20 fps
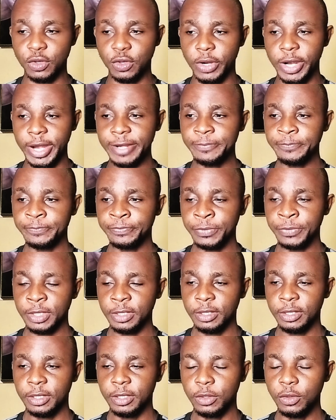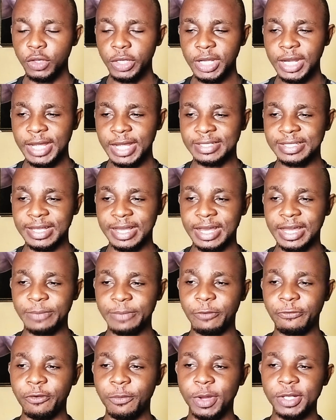All right, looking at
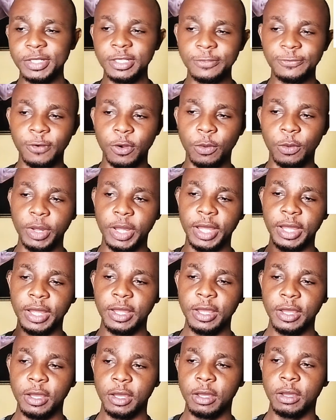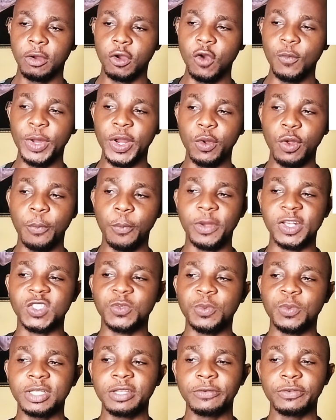performances from home and away
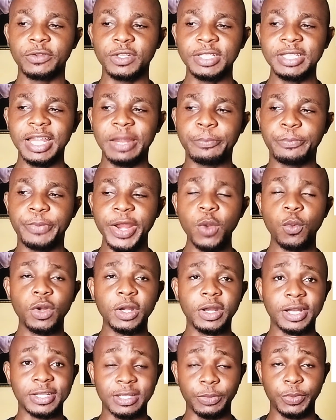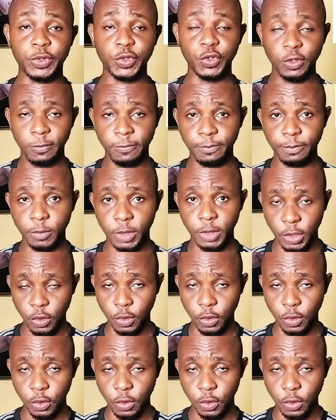perspective, you can see that Bray Wanderers have been doing,